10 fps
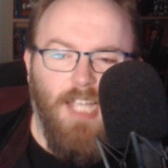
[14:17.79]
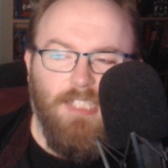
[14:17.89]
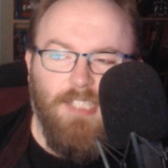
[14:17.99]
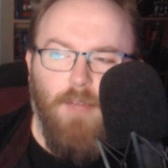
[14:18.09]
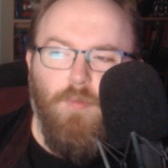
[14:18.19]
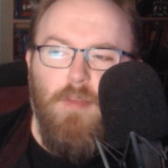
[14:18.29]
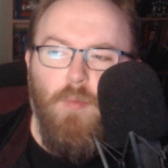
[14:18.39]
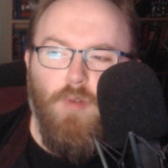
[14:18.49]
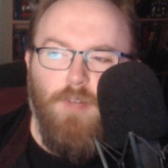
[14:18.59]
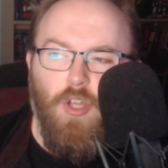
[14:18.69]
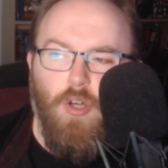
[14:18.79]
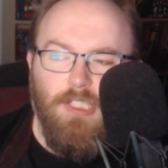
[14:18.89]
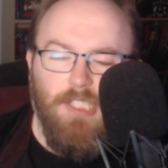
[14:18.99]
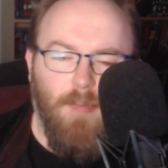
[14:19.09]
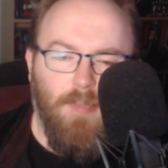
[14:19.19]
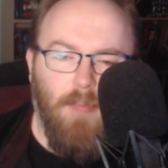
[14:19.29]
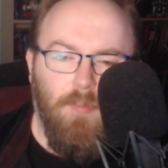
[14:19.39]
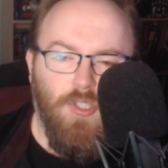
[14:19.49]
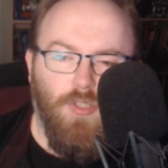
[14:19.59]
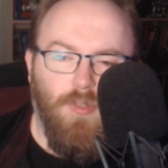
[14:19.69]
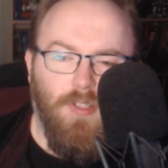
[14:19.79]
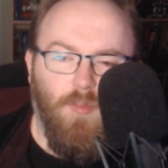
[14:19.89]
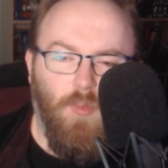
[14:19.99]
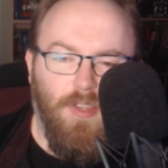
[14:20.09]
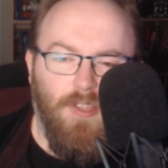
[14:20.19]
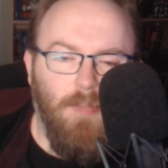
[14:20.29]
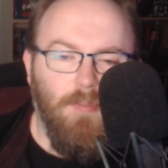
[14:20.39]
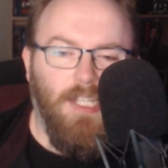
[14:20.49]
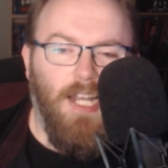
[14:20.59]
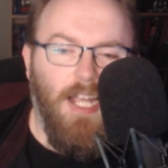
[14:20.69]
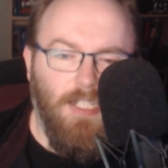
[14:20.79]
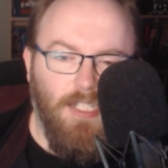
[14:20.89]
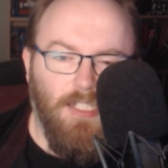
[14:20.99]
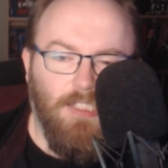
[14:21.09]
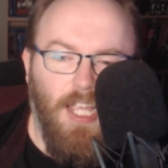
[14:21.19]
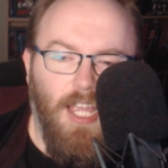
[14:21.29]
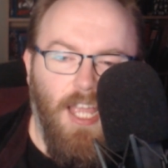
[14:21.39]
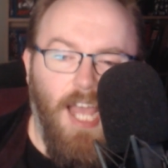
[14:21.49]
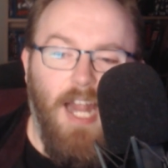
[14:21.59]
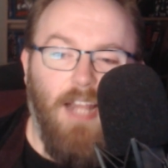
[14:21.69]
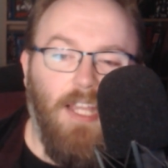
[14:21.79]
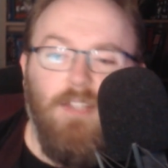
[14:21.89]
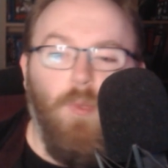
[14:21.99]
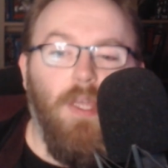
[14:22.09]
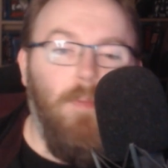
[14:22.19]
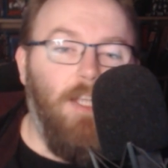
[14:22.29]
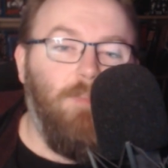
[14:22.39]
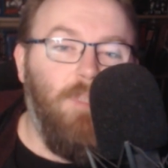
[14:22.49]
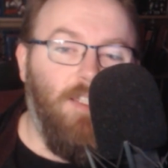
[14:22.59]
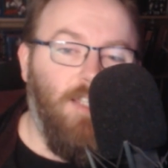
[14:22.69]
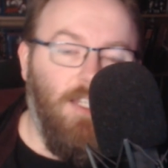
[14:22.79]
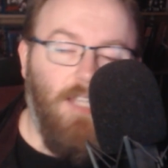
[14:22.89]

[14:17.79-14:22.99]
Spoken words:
It's definitely more of a concept episode with themes and ideas, and I like the way it makes me think.